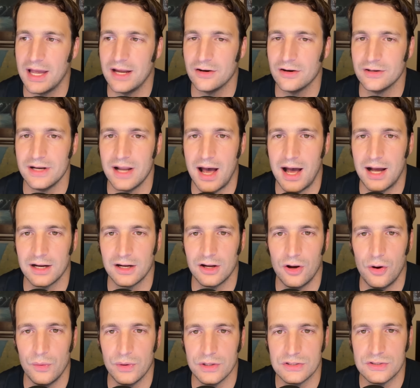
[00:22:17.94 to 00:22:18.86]
are not
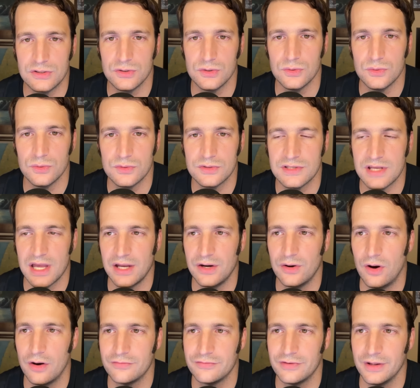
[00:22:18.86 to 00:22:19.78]
going to sign
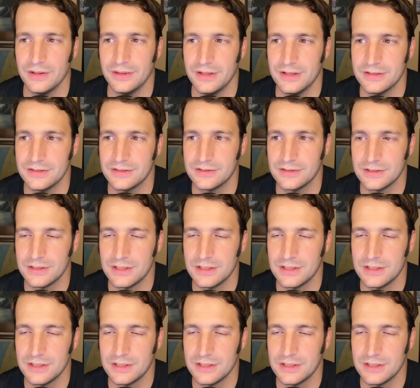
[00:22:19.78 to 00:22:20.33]
off on this.